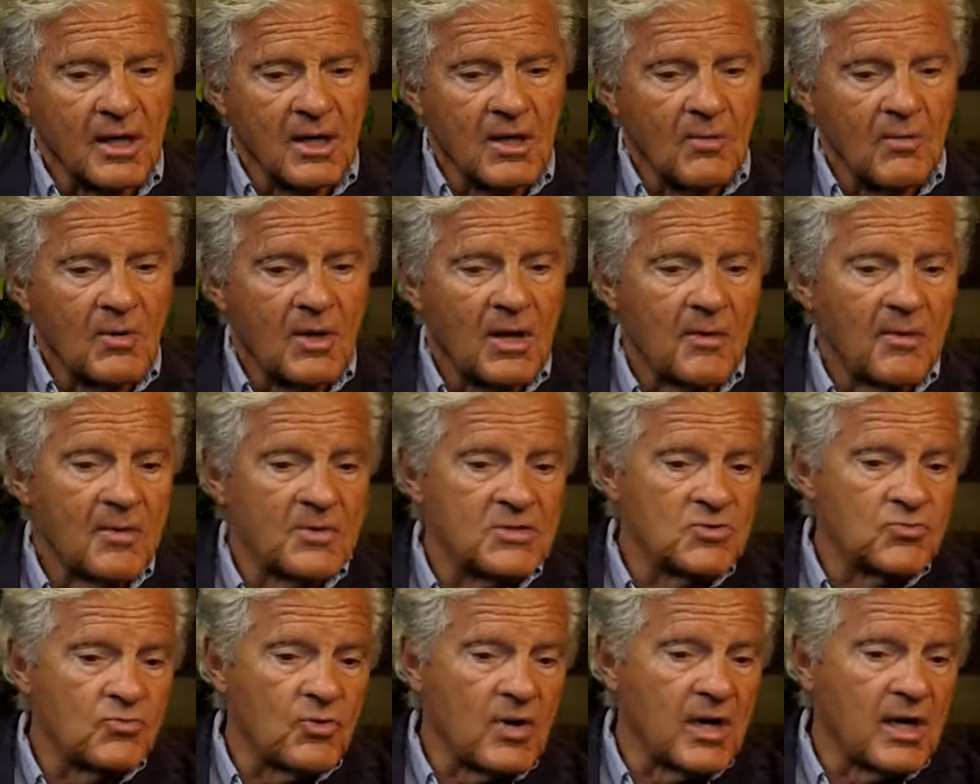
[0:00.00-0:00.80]
I
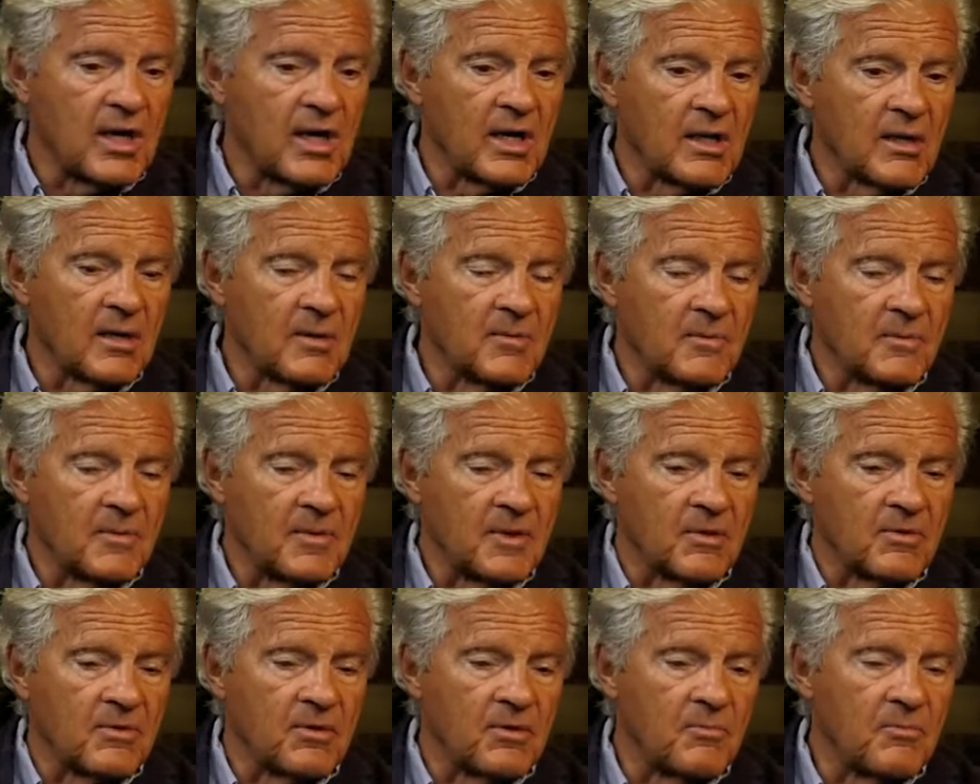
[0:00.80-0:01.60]
was running,
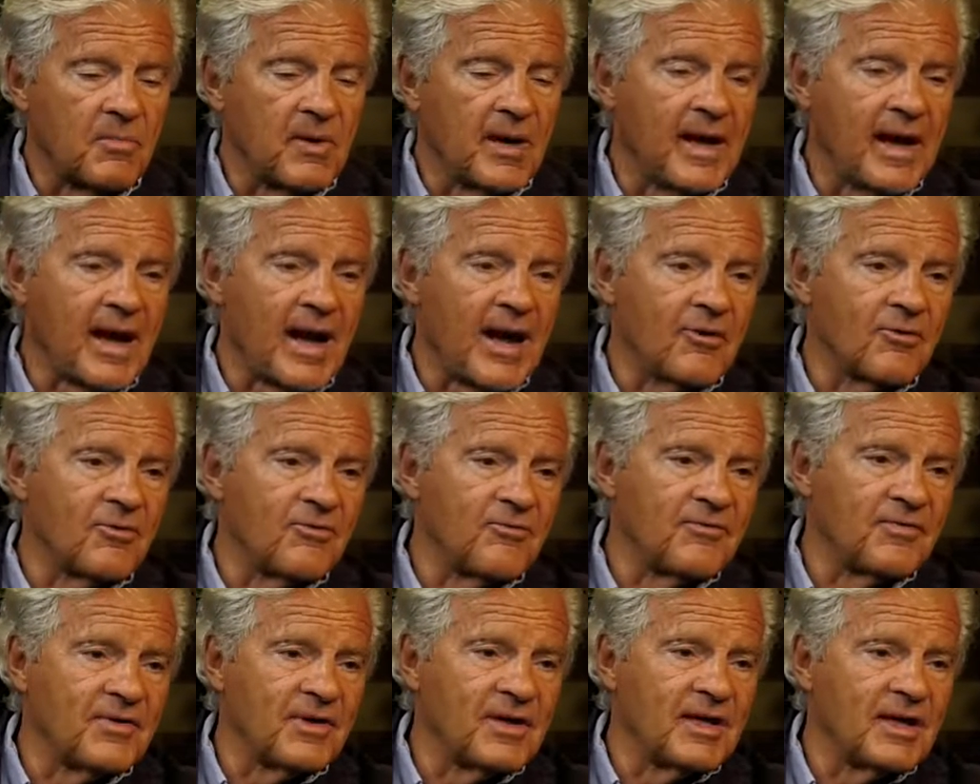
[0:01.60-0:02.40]
your
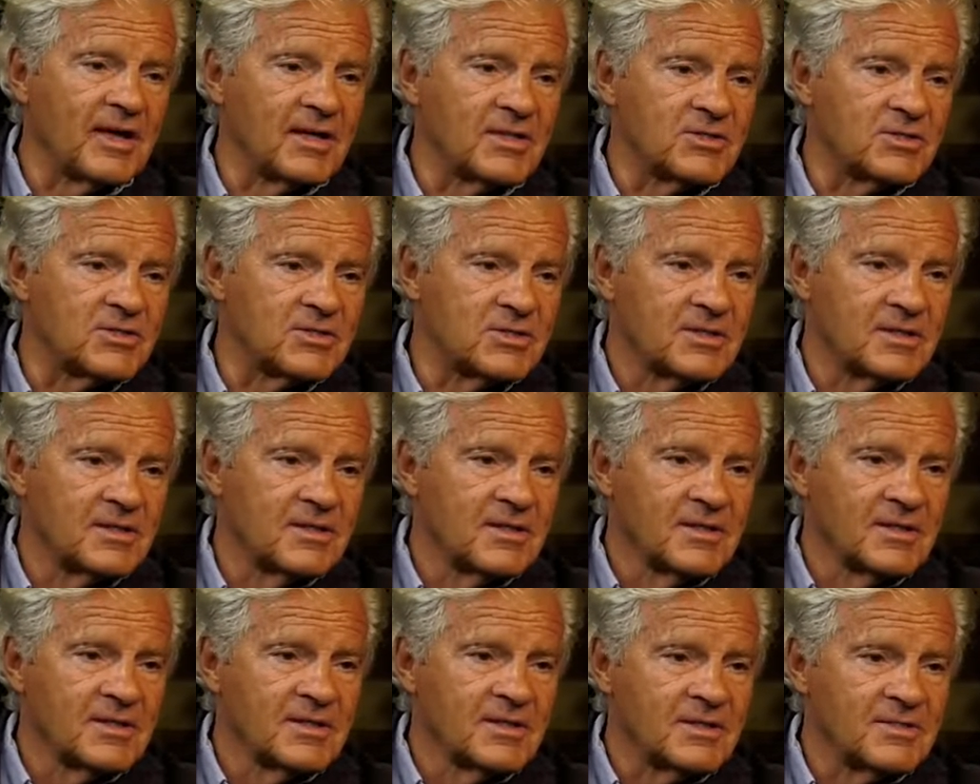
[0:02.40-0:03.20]
biography gets
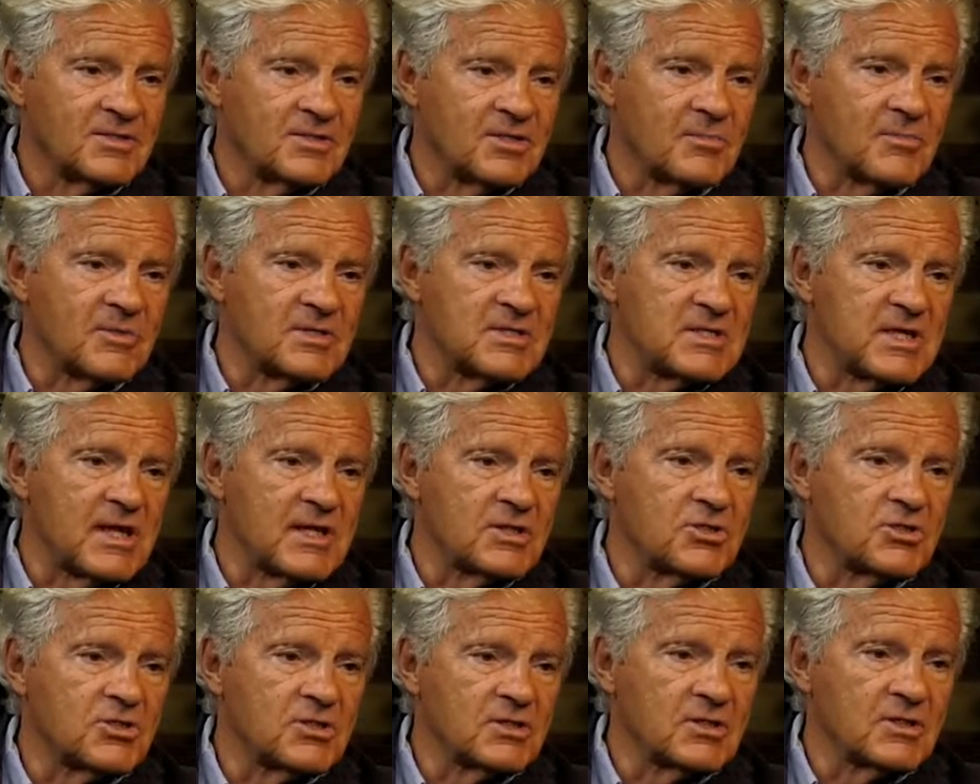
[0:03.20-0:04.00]
some
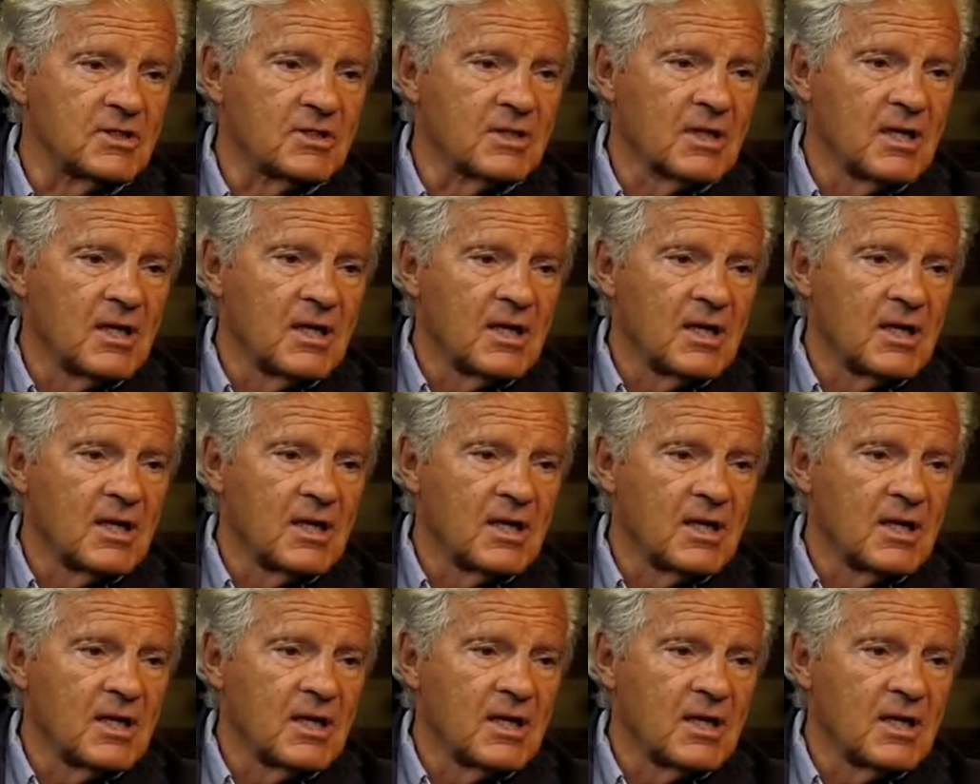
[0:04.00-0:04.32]
attention.